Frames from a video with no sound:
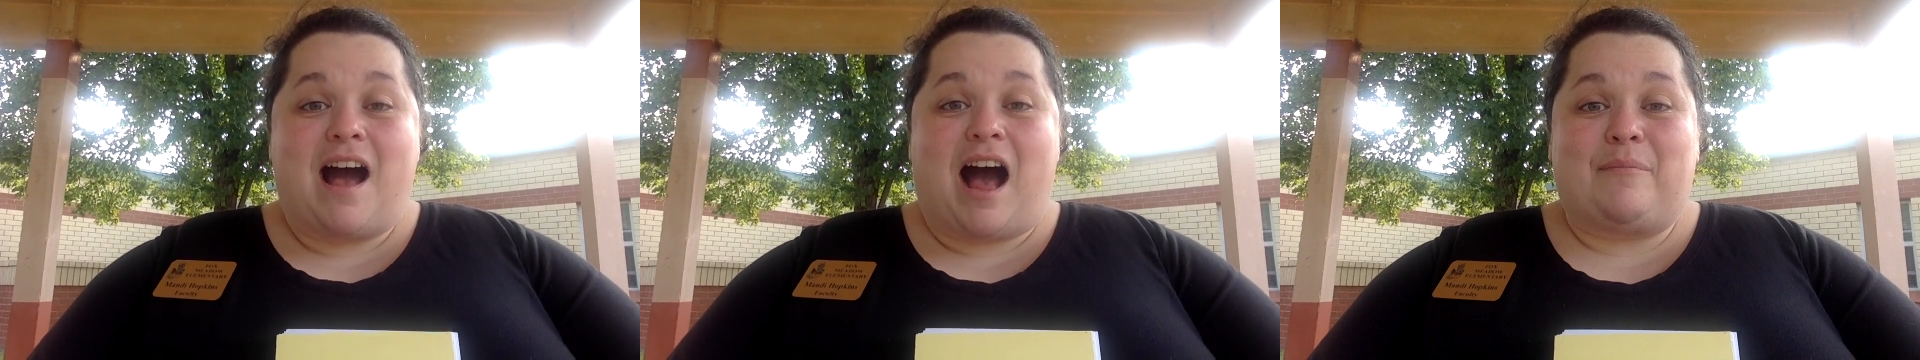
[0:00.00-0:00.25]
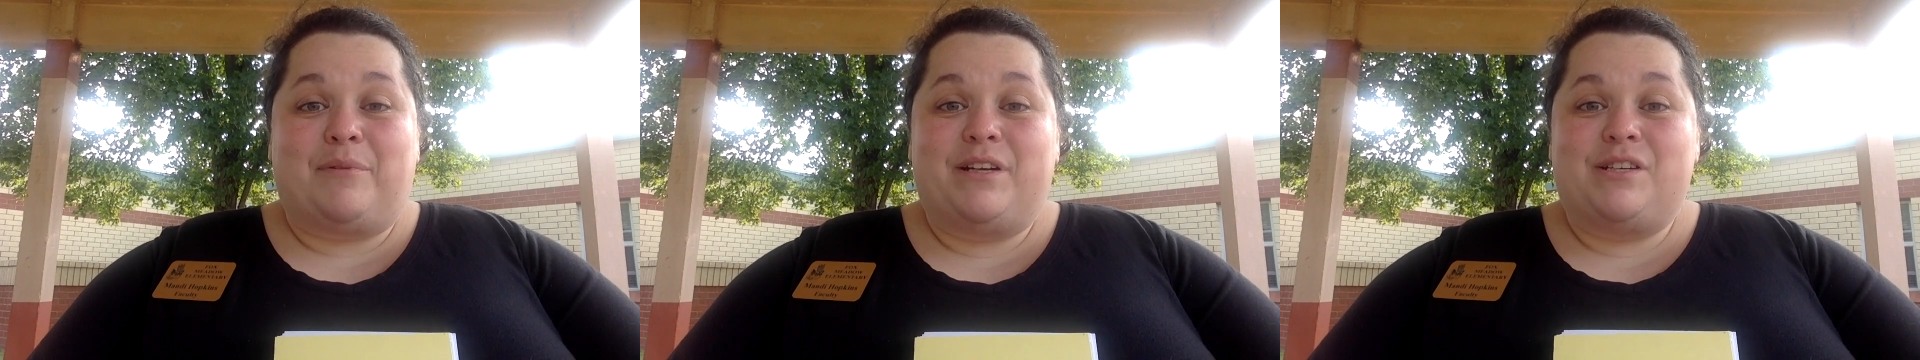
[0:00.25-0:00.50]

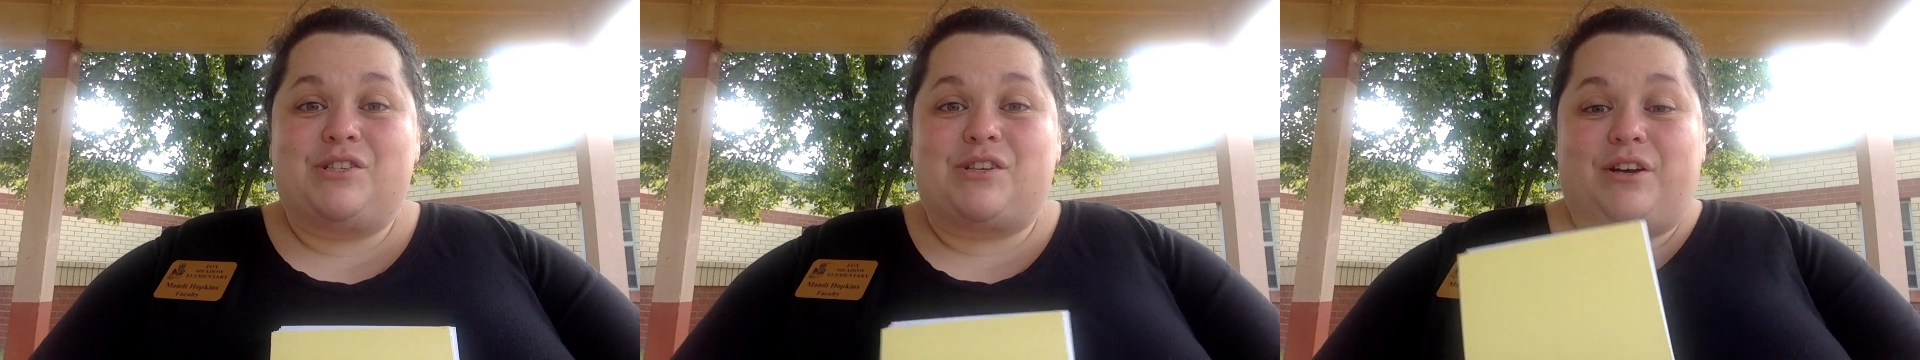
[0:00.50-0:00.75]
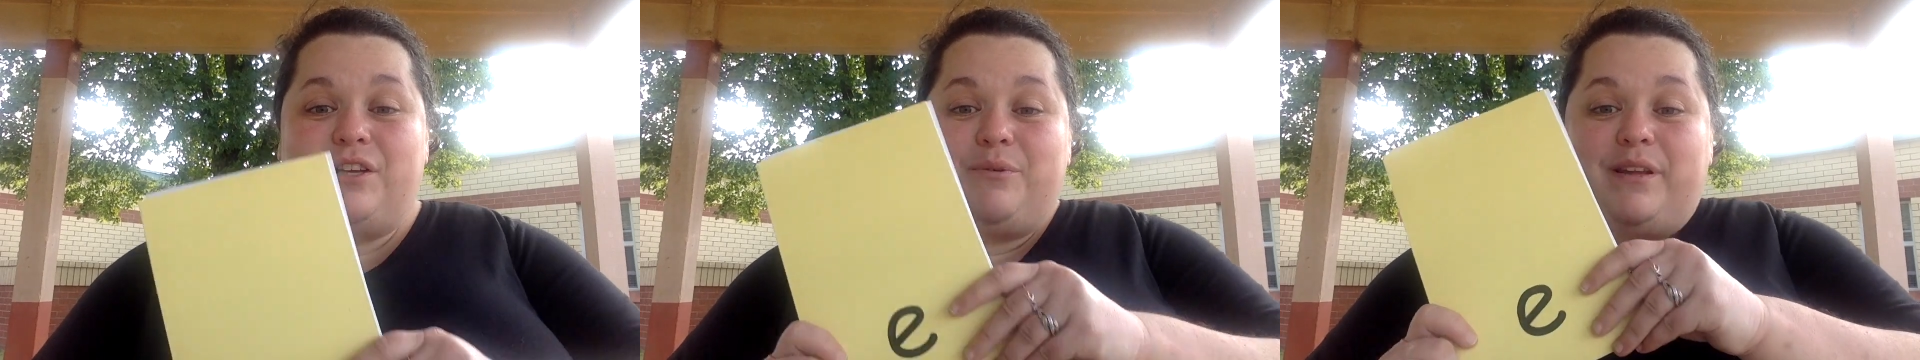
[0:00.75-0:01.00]
I'm going to
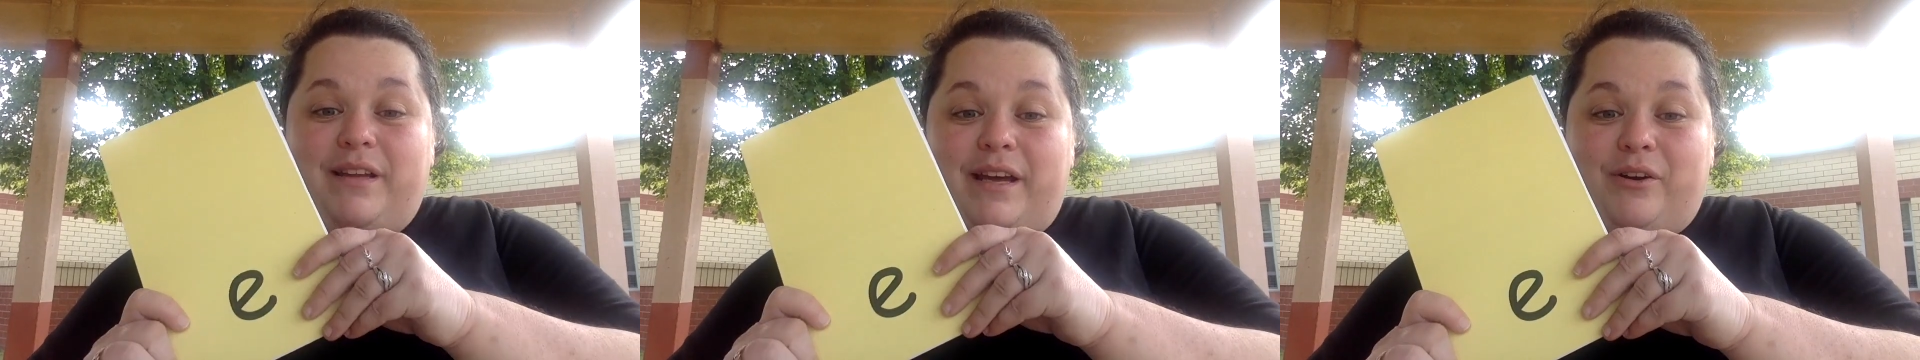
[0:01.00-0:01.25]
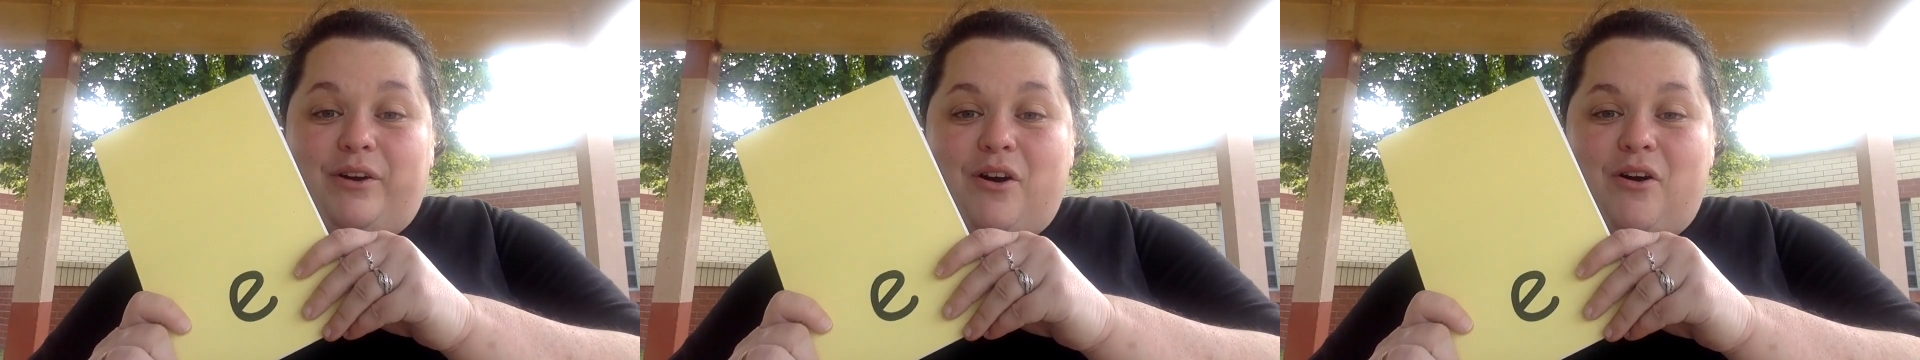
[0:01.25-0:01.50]
show you a
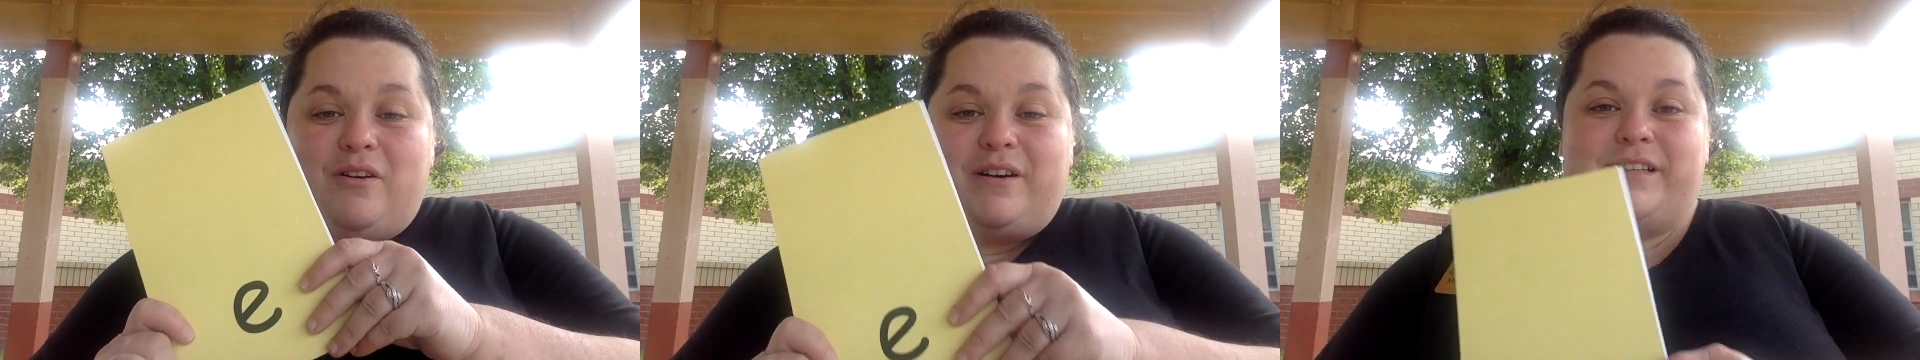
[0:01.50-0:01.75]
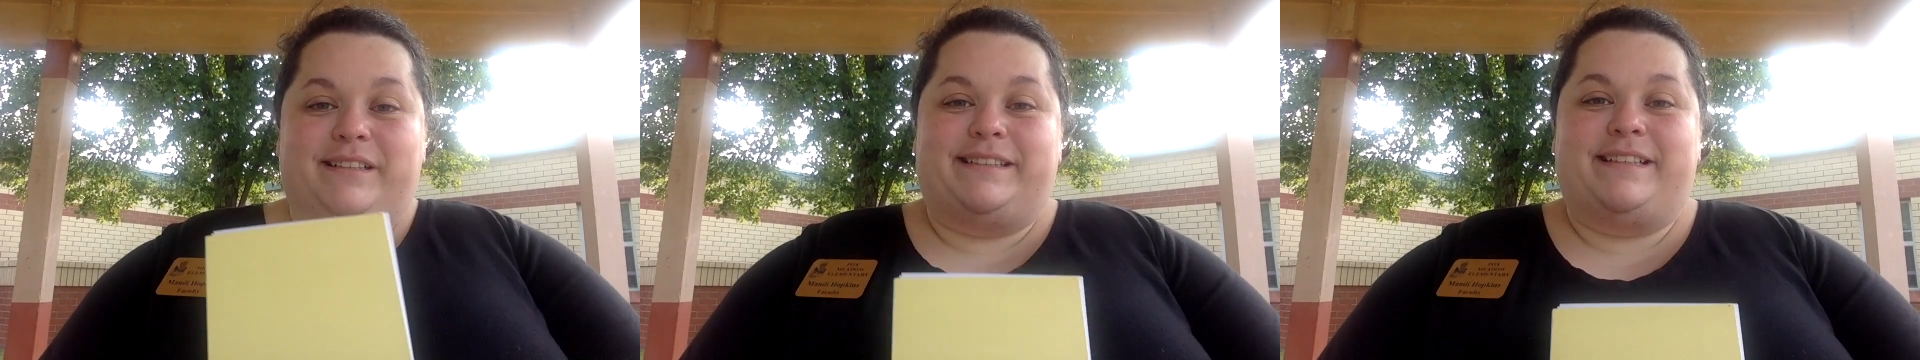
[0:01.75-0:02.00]
letter card.